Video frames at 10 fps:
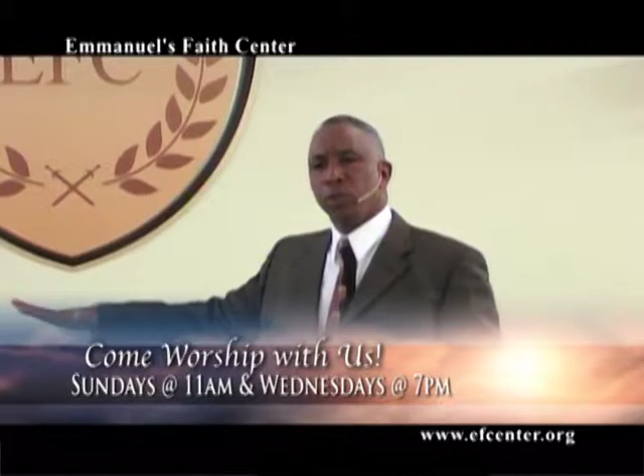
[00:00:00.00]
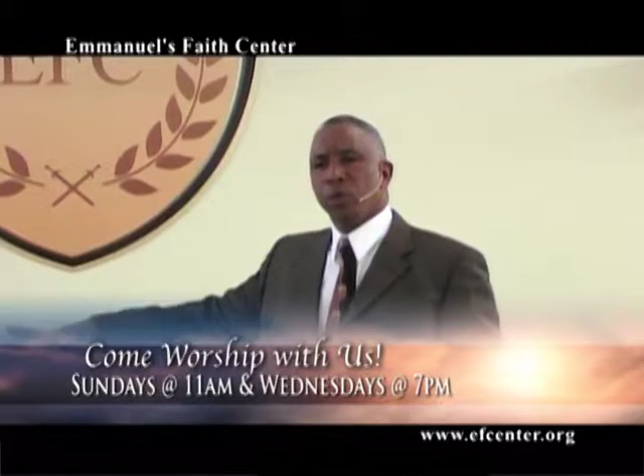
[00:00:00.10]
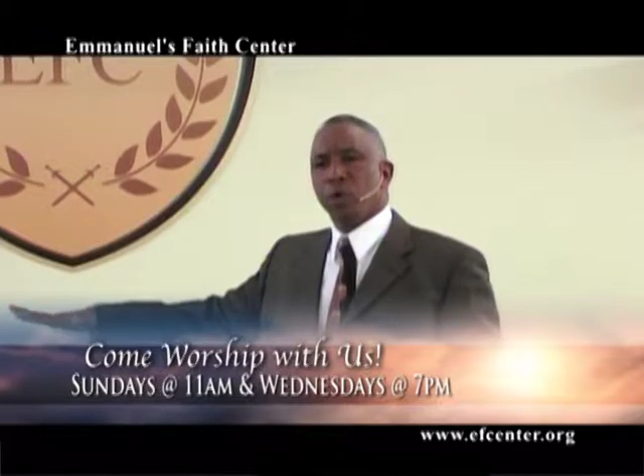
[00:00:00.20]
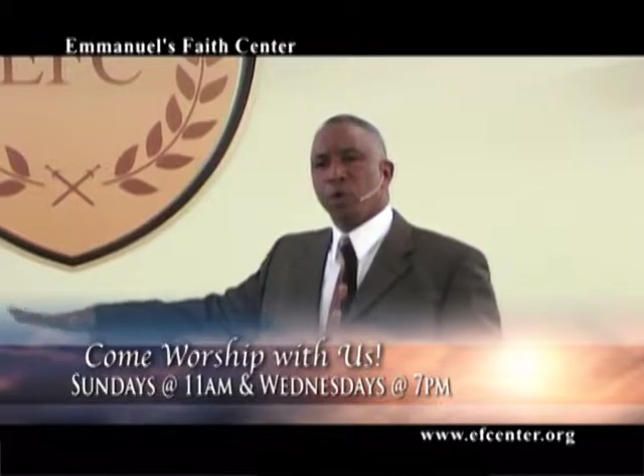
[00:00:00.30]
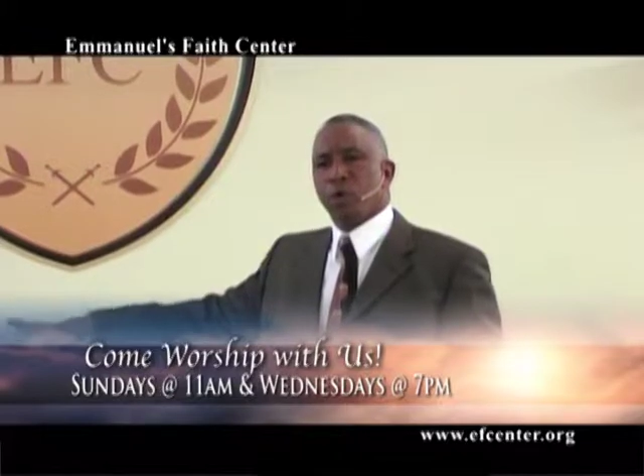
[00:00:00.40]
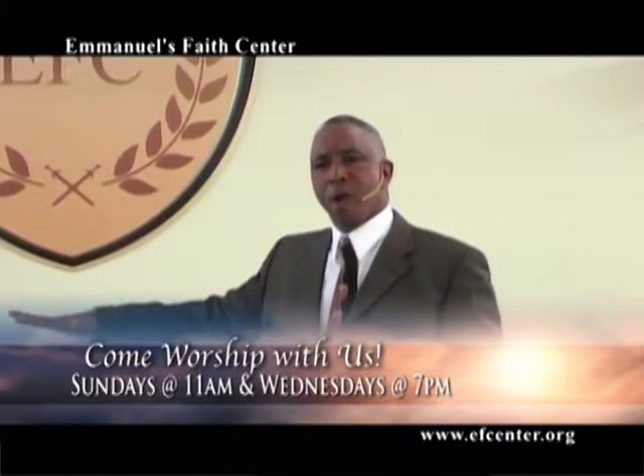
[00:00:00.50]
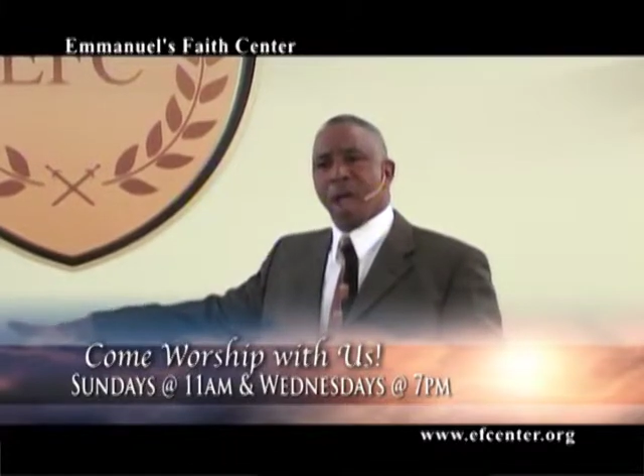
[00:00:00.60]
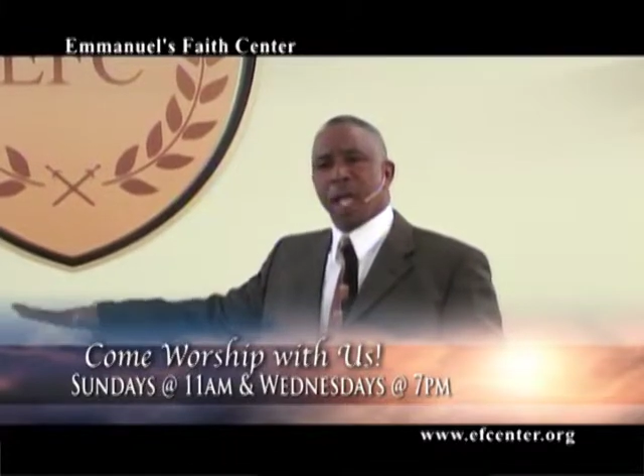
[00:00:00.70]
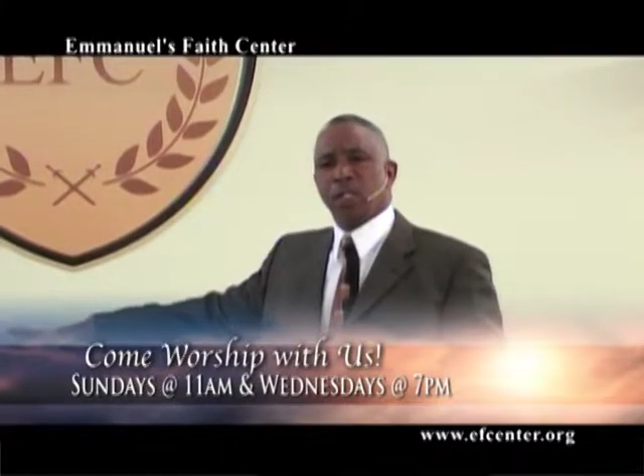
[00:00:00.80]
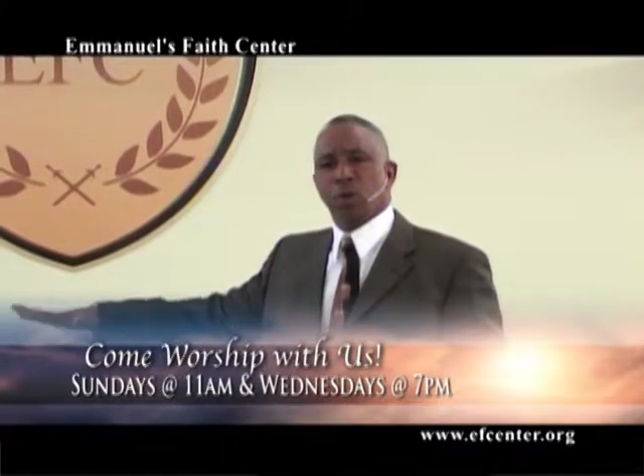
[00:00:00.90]
through
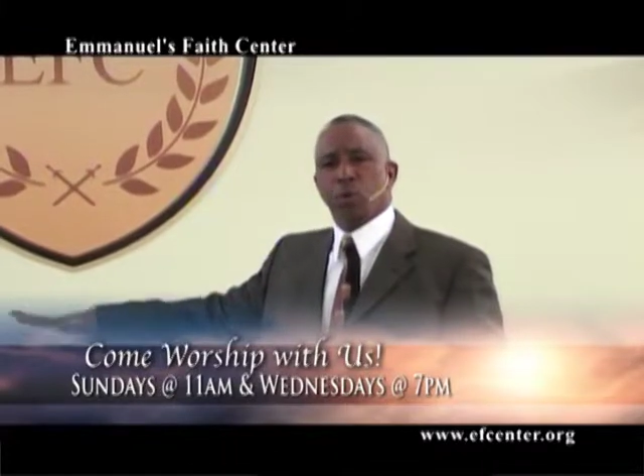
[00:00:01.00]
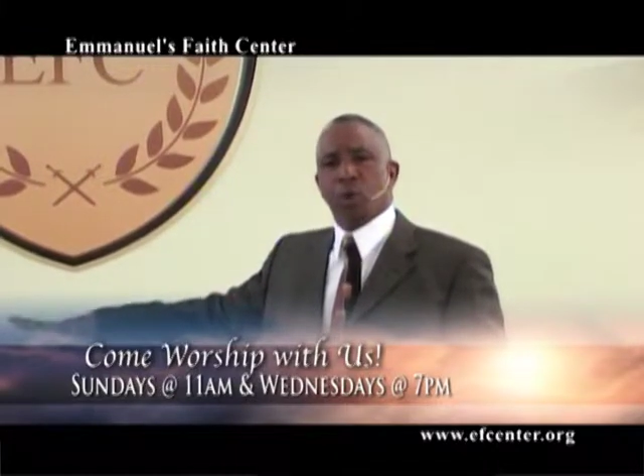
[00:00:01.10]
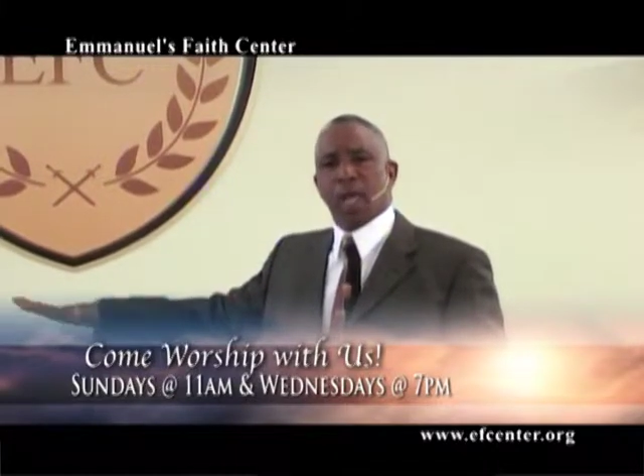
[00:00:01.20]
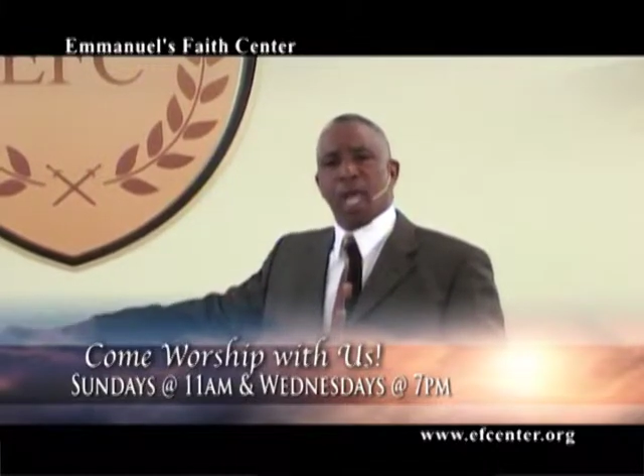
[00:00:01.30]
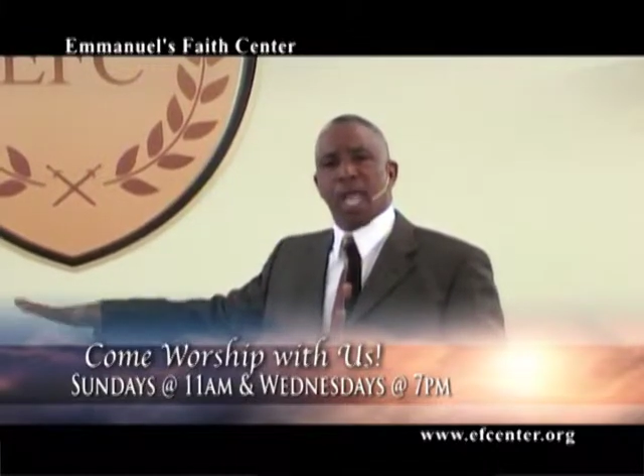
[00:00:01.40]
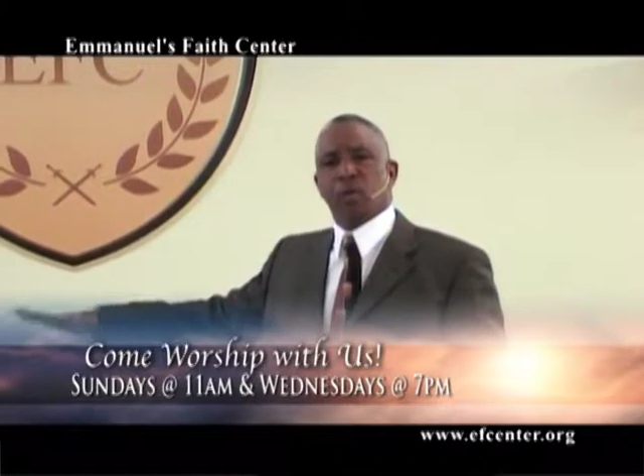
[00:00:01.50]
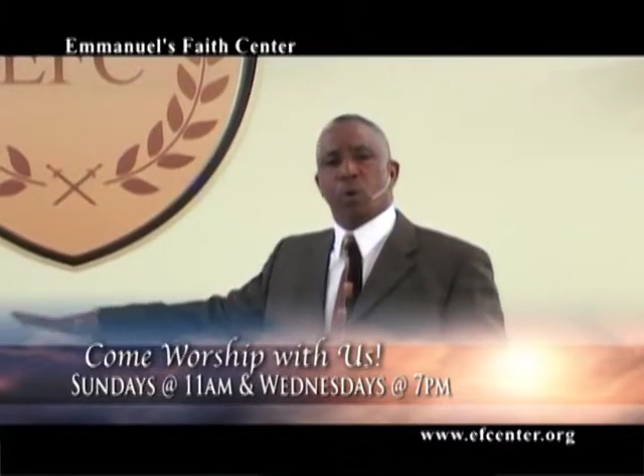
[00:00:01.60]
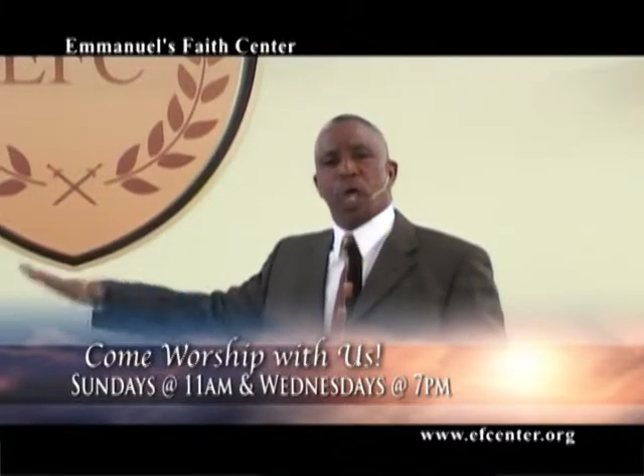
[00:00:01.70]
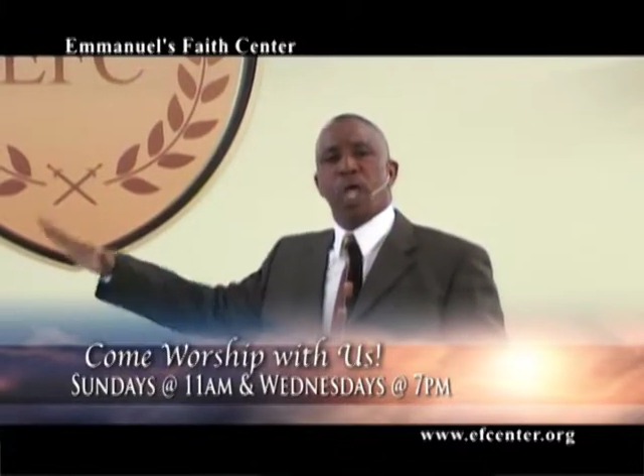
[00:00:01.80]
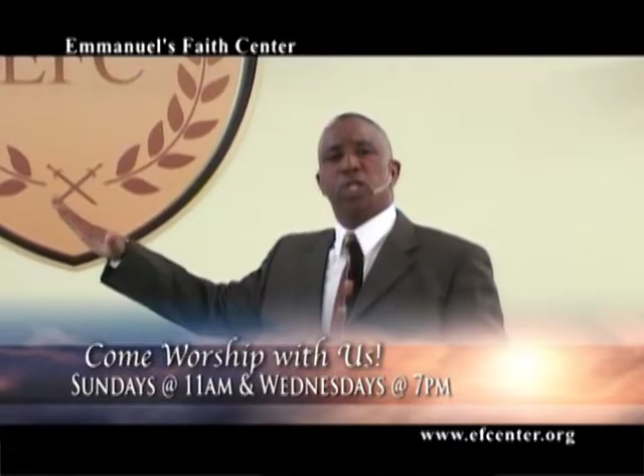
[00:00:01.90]
Christ who has
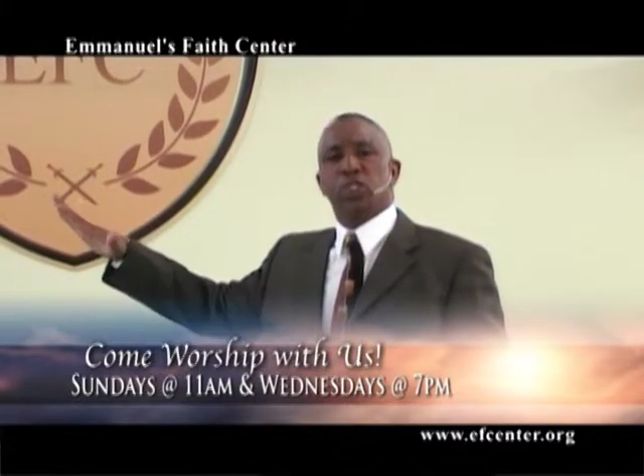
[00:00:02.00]
what?